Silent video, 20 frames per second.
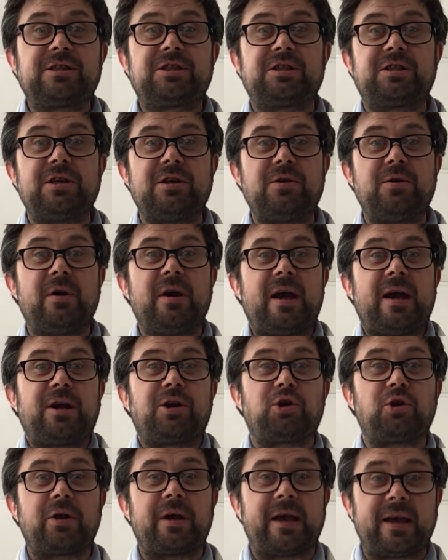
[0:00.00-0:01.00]
To
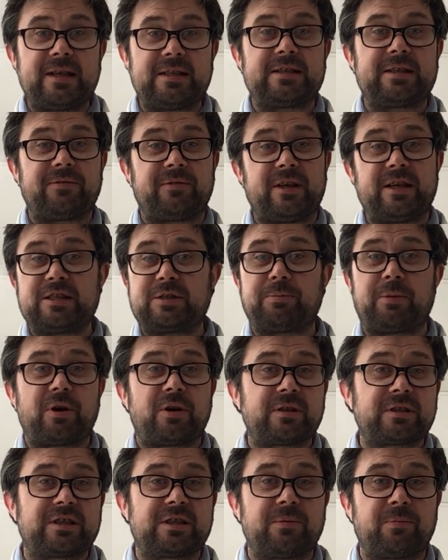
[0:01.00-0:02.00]
creatively as
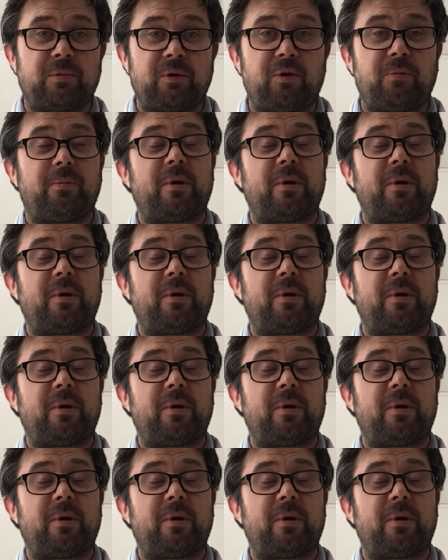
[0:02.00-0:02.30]
possible,